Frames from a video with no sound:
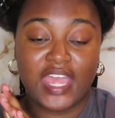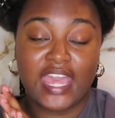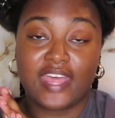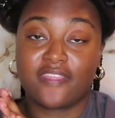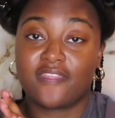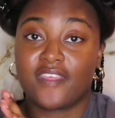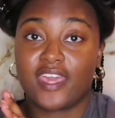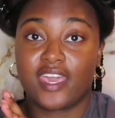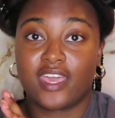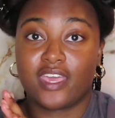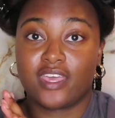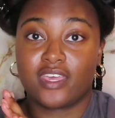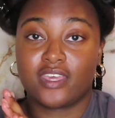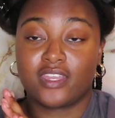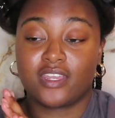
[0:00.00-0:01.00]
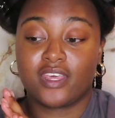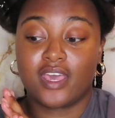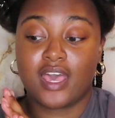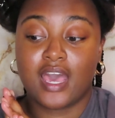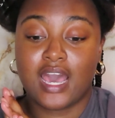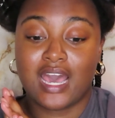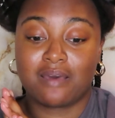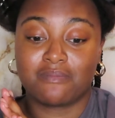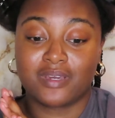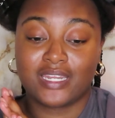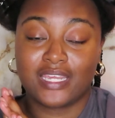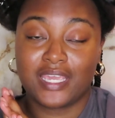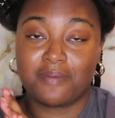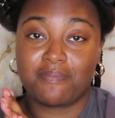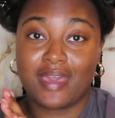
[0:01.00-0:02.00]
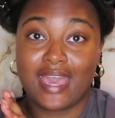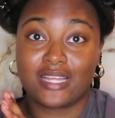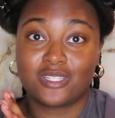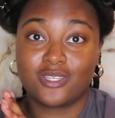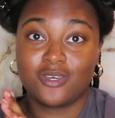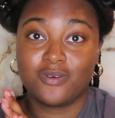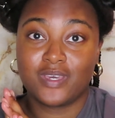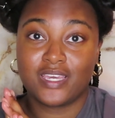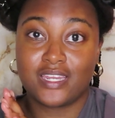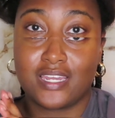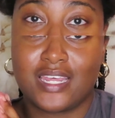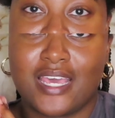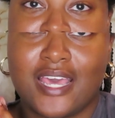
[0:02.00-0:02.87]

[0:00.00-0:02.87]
and then I'm gonna get back to it.